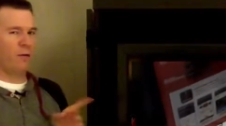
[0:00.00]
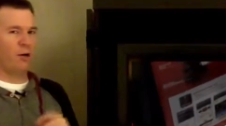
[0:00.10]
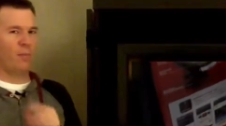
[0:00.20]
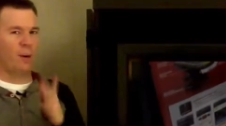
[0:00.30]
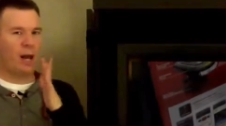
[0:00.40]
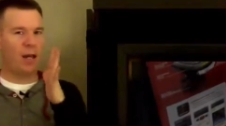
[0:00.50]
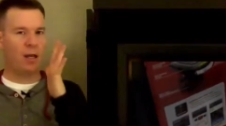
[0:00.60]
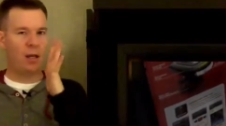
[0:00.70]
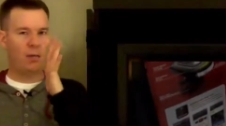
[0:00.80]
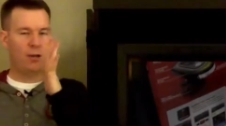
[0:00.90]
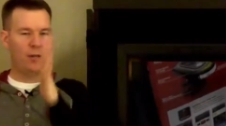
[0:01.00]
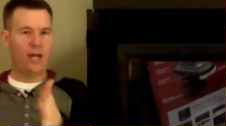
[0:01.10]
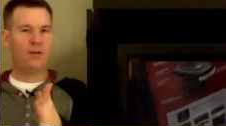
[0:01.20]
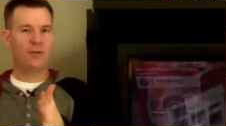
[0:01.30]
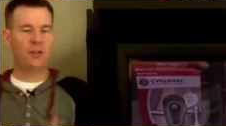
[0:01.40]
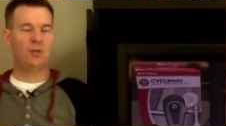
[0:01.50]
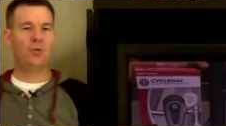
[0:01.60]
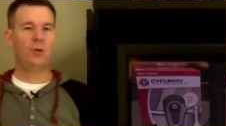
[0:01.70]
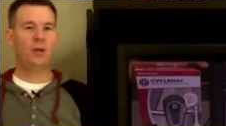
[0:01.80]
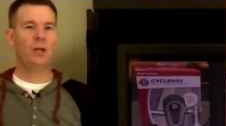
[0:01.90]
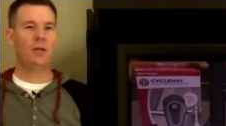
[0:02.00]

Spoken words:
the front of your bike that yells at you